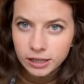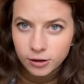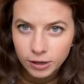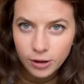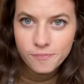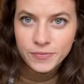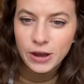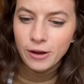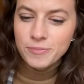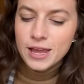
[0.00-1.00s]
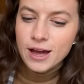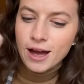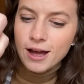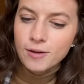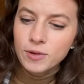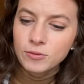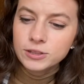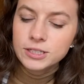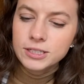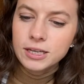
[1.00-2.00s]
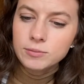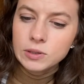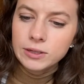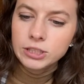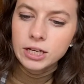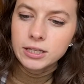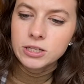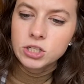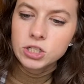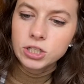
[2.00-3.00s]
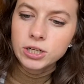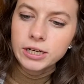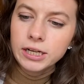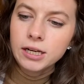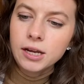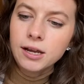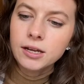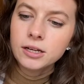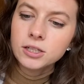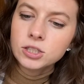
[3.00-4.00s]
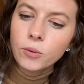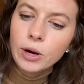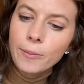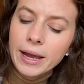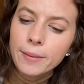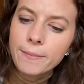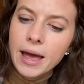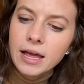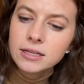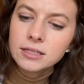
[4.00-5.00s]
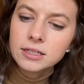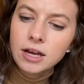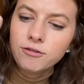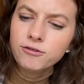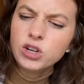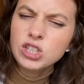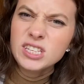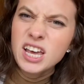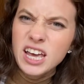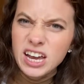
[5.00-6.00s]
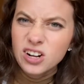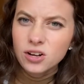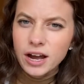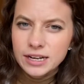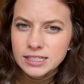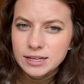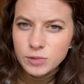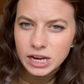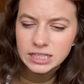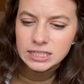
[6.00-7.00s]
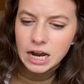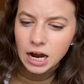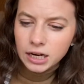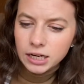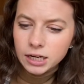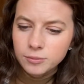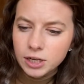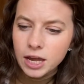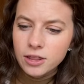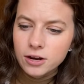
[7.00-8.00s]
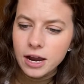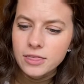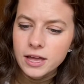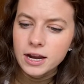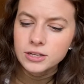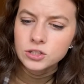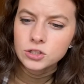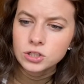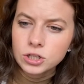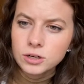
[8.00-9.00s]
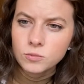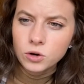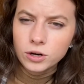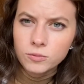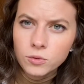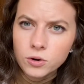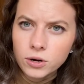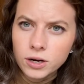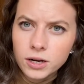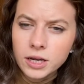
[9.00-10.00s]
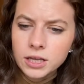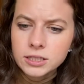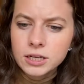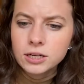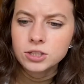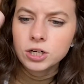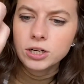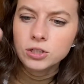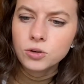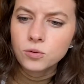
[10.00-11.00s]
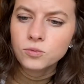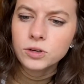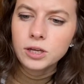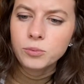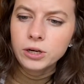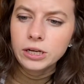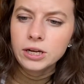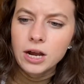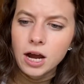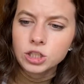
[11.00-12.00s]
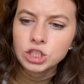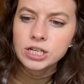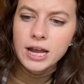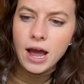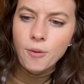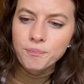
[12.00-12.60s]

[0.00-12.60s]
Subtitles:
There we go. Okay. And we'll just keep gently stirring so we don't make a mess, because at first it'll kind of seem like it's not going to come together, and then as you stir it more and more, it's going to turn into a really pretty ganache. Now,